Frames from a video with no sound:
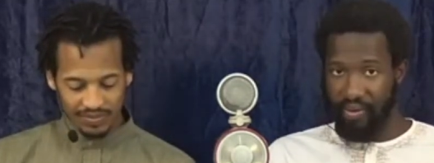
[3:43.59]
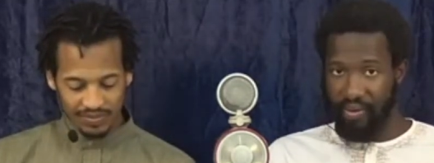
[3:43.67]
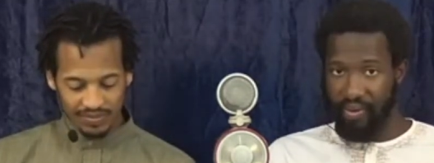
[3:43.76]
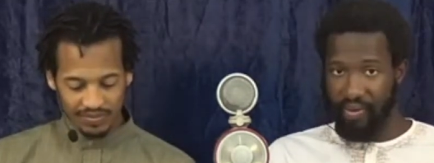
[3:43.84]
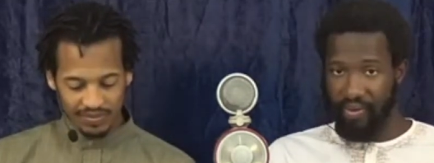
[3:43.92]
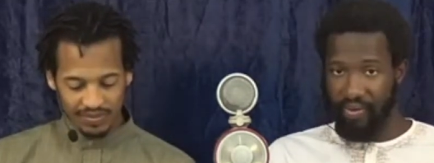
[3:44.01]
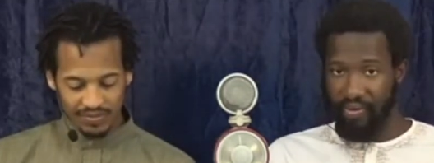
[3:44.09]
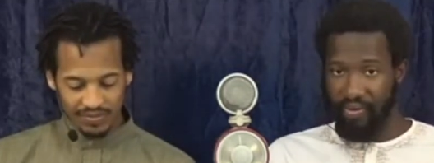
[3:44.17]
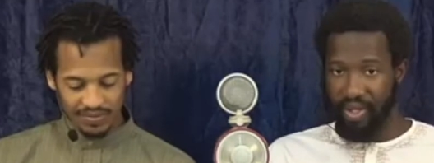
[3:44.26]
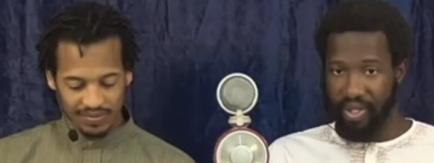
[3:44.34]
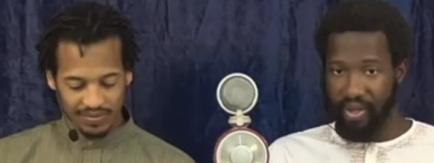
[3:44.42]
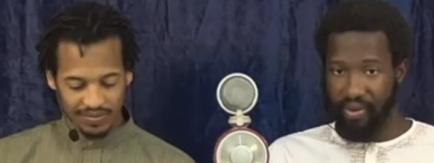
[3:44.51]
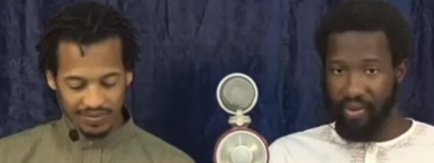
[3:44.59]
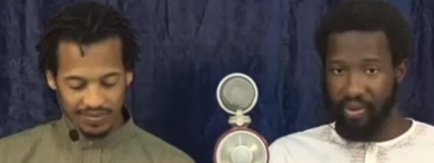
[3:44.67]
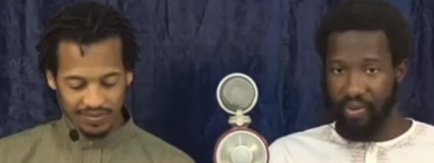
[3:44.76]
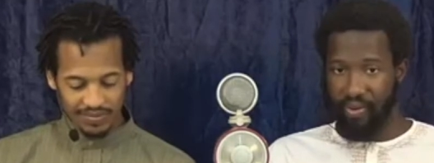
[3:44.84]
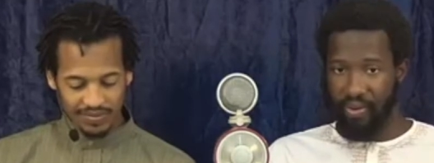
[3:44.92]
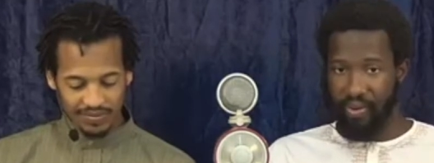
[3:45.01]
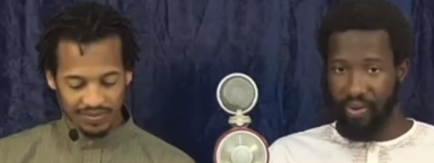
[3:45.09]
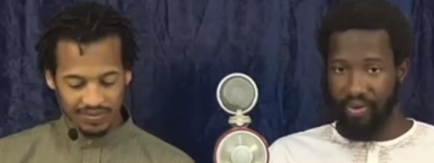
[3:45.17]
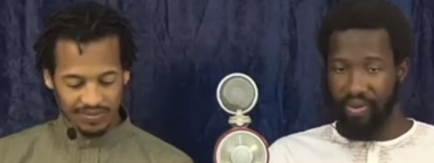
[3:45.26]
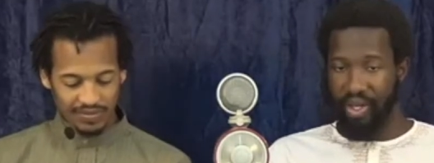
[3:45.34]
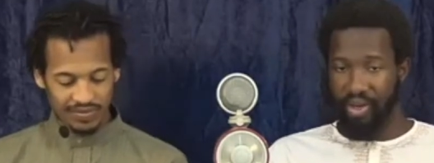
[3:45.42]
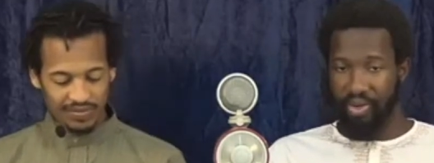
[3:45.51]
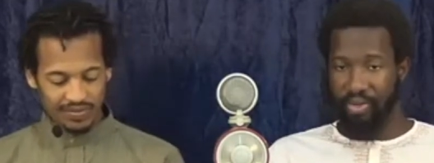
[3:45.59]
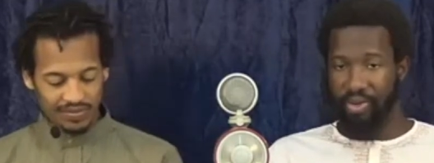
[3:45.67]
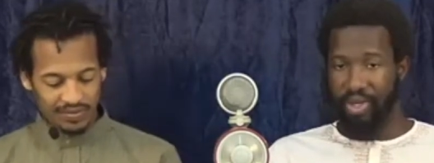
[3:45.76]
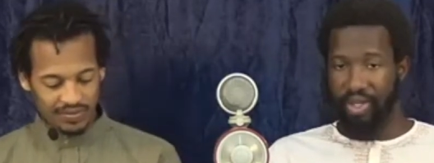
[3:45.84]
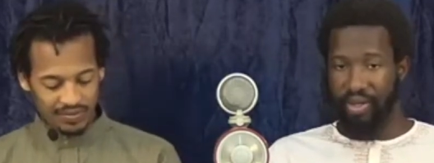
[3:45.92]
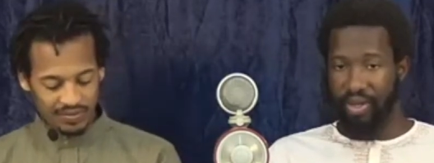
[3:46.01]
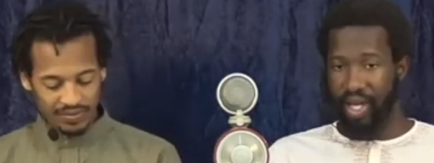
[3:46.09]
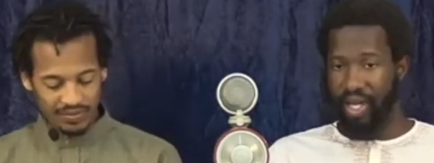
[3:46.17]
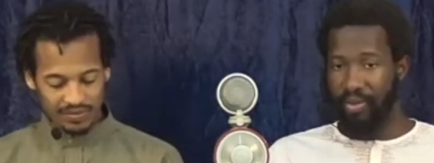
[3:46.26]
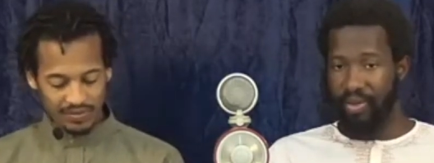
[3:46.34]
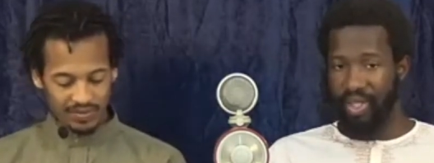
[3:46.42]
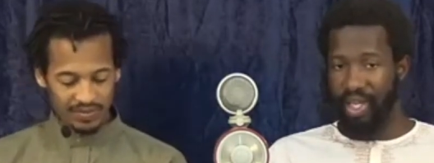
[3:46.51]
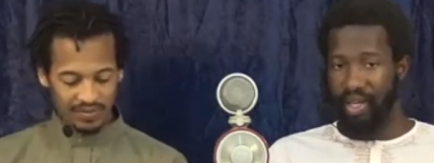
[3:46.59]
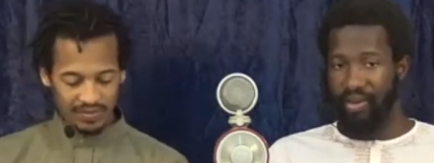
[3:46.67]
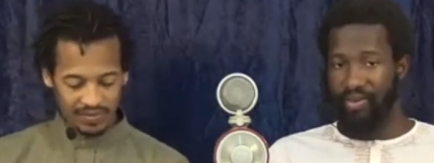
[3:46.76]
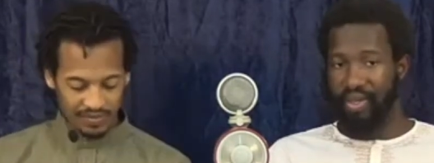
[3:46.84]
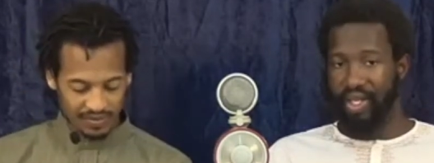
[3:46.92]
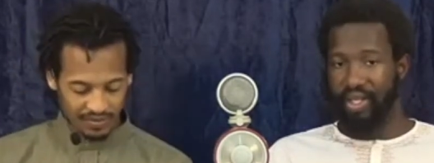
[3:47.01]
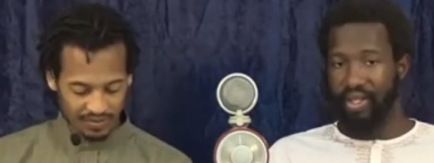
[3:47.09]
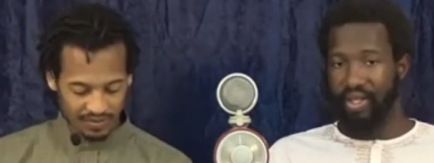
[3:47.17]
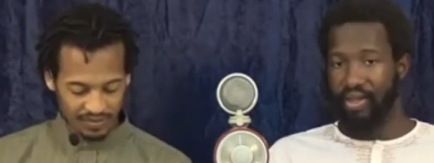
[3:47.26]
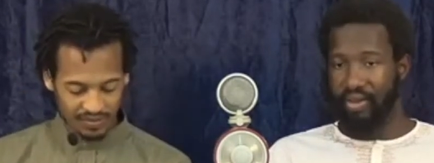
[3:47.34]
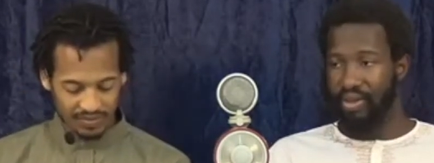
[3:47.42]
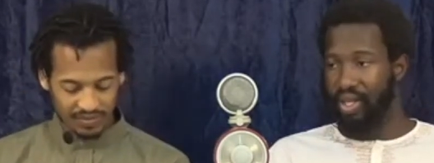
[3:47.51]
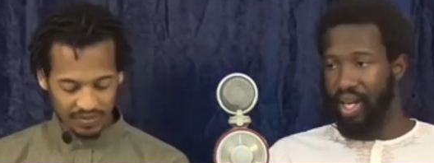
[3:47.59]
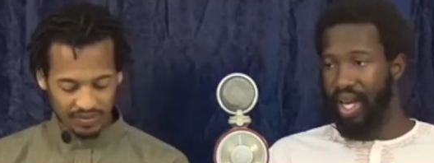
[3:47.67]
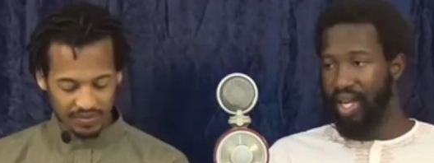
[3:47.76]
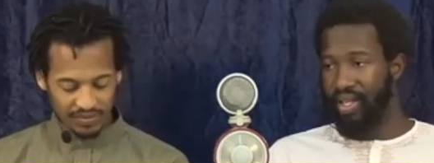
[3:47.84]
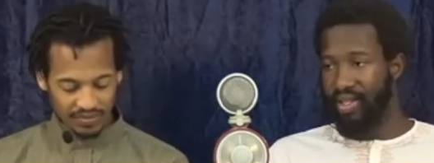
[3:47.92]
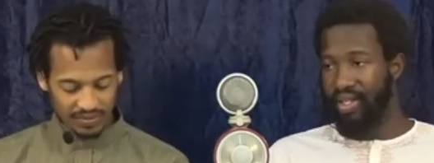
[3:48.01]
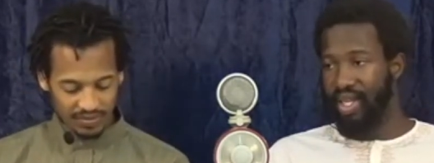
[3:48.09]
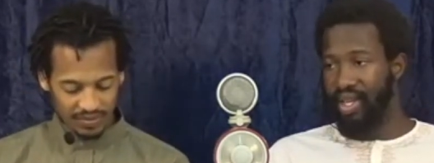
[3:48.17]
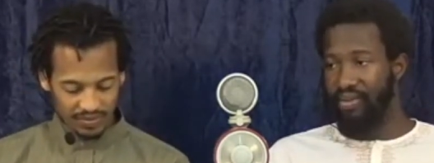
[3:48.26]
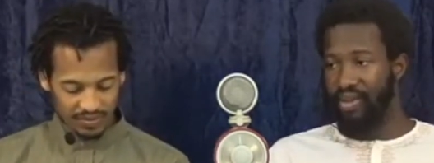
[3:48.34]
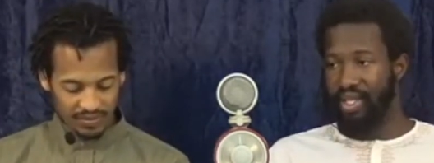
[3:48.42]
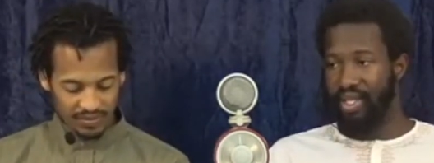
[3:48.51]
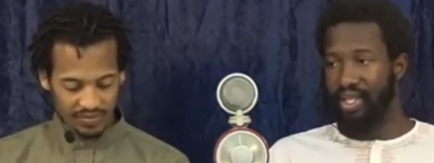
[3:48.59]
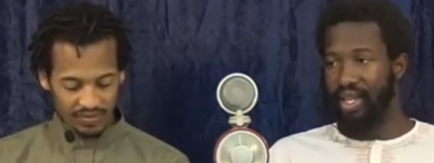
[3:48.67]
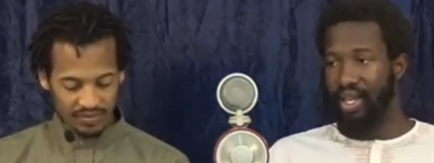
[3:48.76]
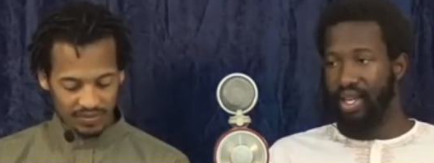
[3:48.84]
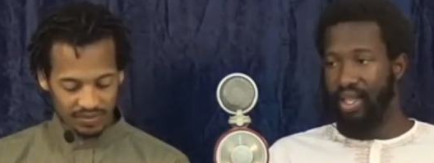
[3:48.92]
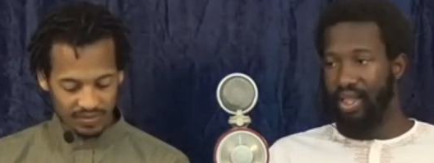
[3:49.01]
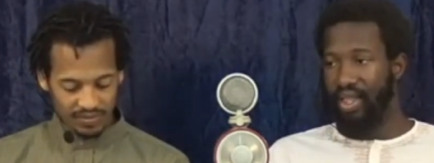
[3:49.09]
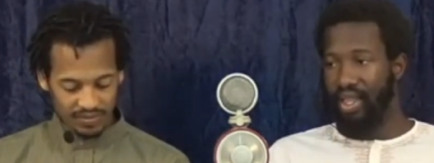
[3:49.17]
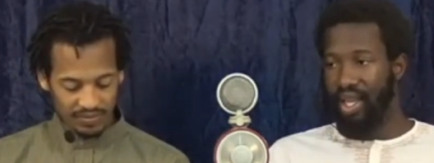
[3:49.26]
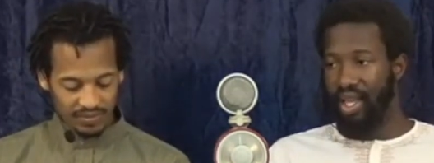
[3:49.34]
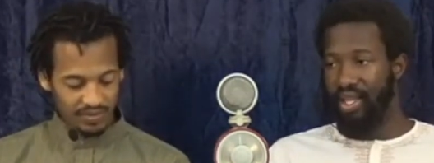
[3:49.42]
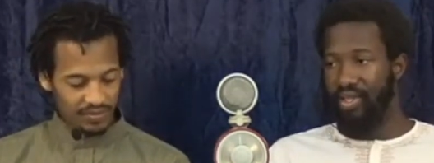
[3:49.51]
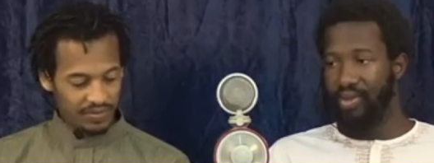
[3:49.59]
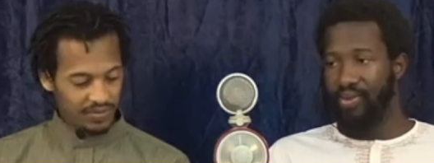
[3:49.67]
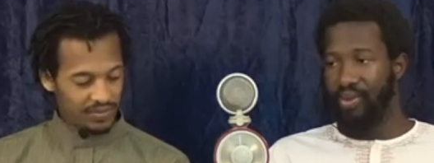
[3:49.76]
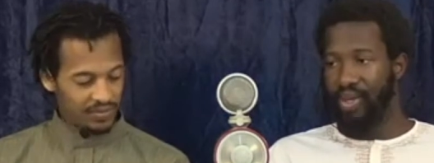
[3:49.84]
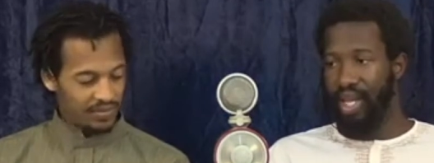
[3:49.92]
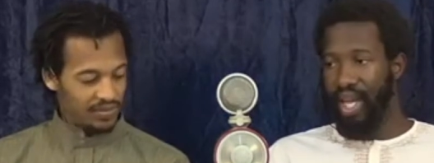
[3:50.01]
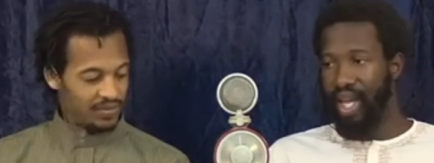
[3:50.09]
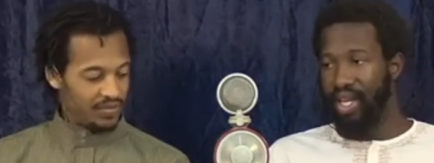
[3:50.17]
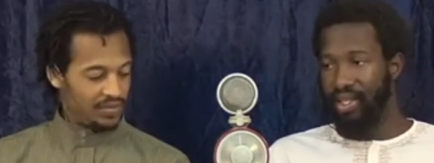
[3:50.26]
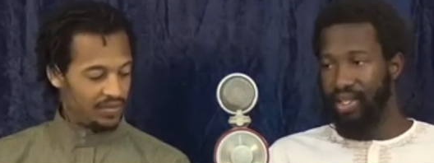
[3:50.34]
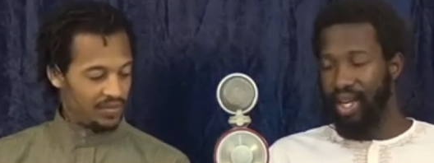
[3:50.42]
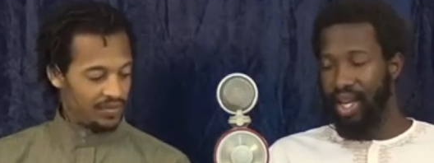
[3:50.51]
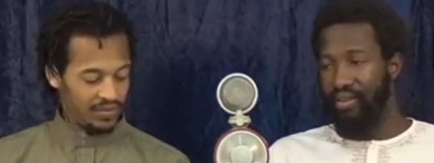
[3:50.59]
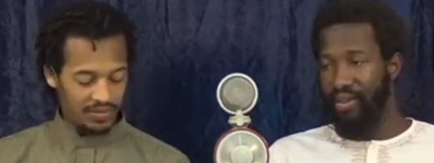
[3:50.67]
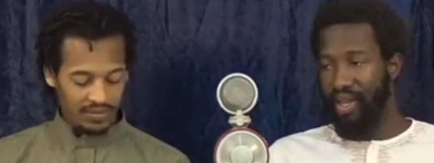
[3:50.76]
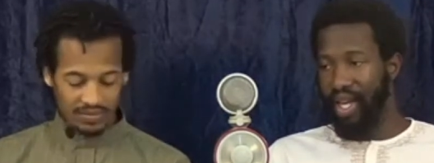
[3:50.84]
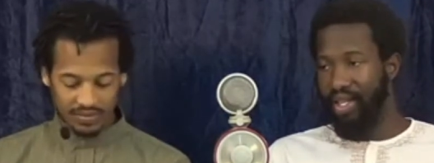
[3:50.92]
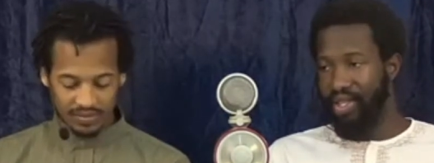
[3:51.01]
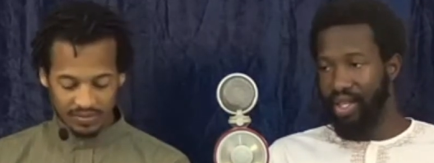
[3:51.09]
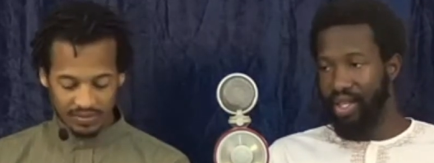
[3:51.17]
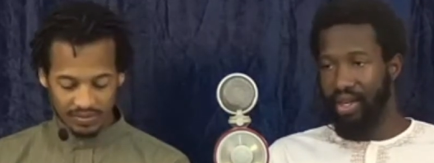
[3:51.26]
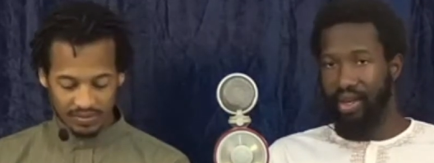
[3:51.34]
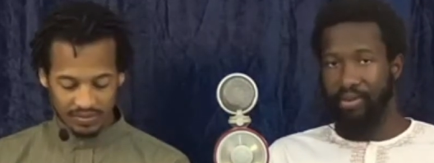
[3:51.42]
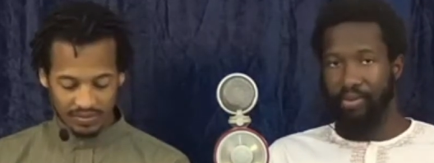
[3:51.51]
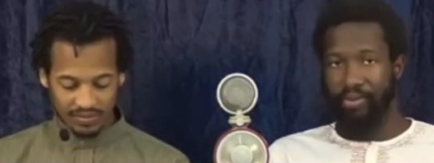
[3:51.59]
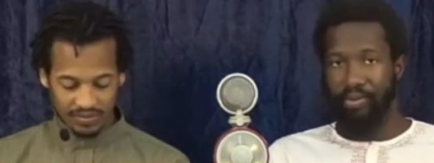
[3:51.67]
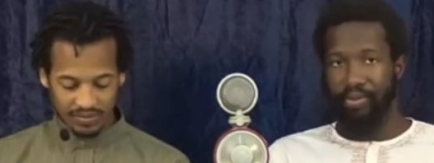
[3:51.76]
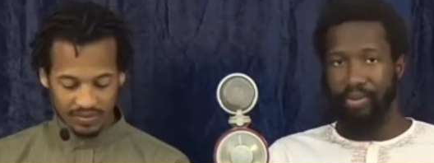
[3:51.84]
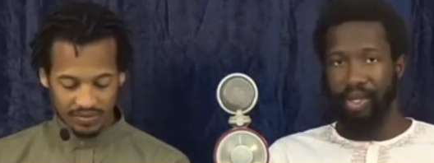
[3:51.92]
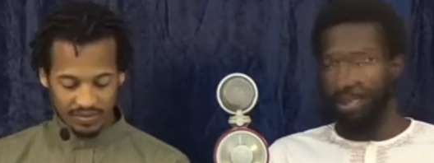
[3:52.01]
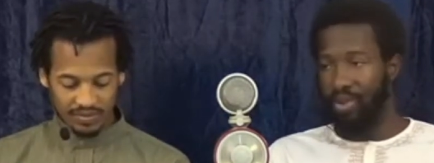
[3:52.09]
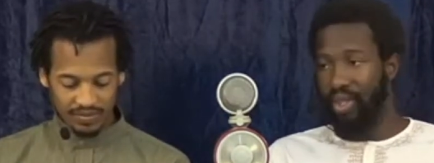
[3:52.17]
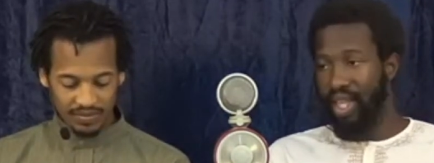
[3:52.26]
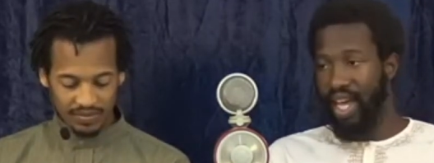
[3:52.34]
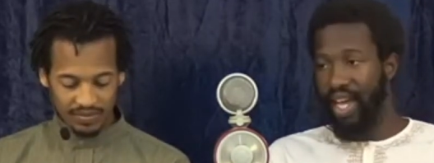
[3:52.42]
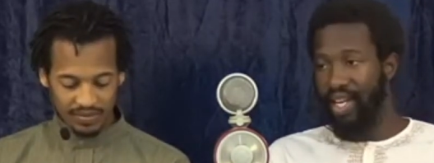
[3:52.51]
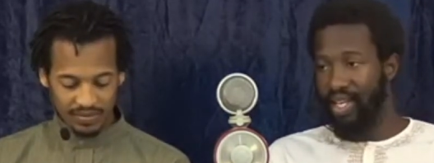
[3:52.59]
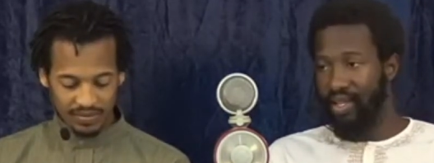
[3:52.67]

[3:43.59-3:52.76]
Speaker 1: physical Levitical priesthood animal sacrifice could not save us. Hence, we had to have Yache come, because that is